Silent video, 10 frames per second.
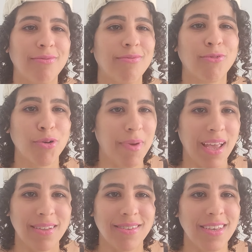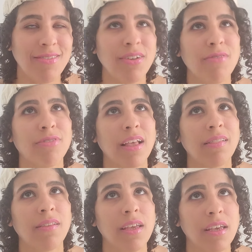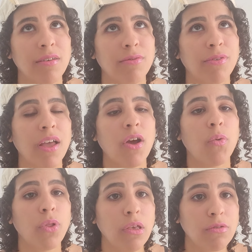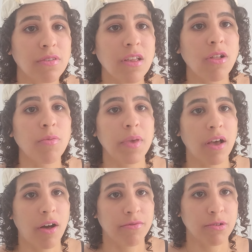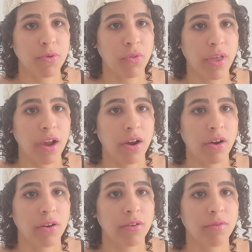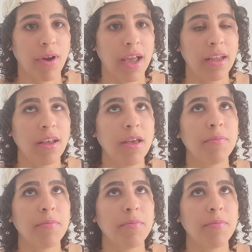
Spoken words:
roommate, even if they leave, will you still be comfortable there, right?